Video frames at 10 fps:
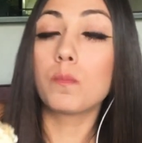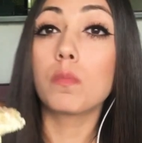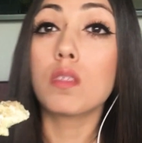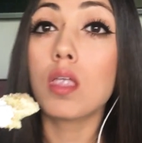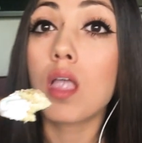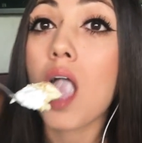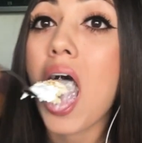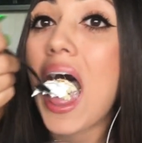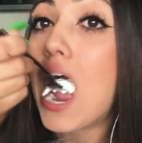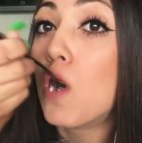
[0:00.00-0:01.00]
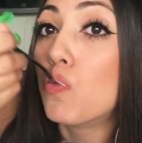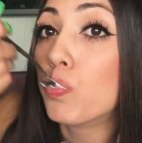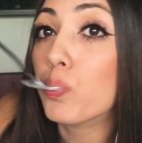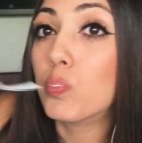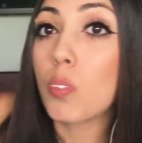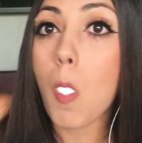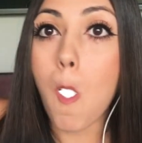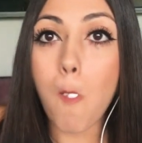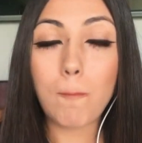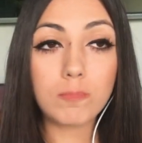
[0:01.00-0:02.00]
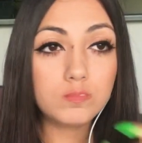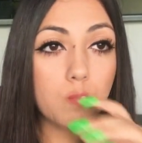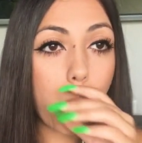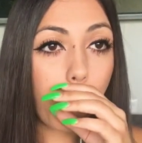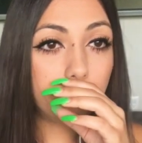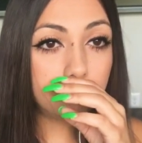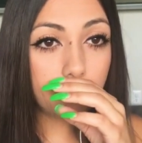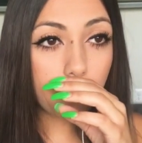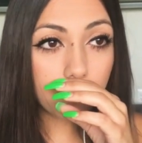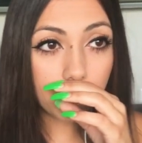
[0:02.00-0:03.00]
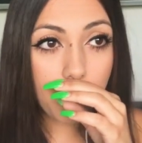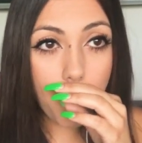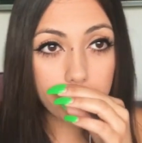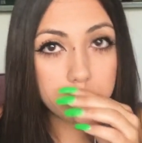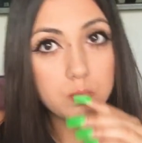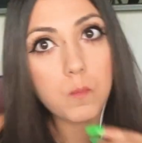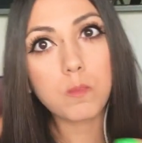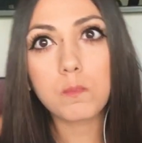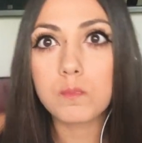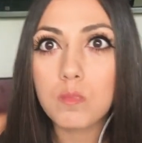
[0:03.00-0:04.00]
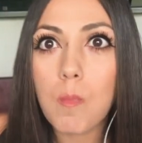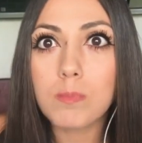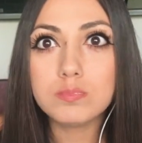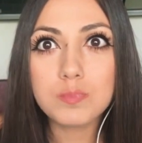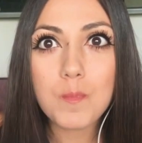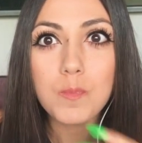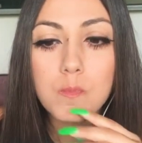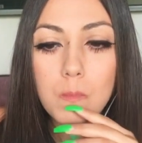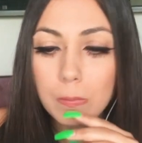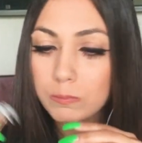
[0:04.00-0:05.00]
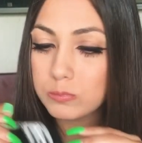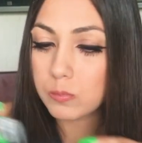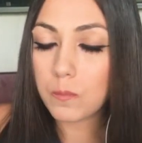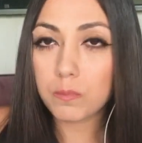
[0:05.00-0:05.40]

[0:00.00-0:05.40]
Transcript: No one is speaking in this clip.